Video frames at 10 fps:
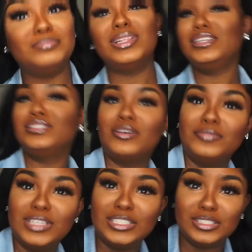Please don't
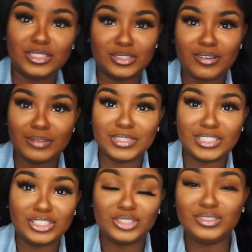forget to subscribe to
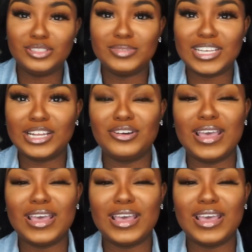this YouTube channel,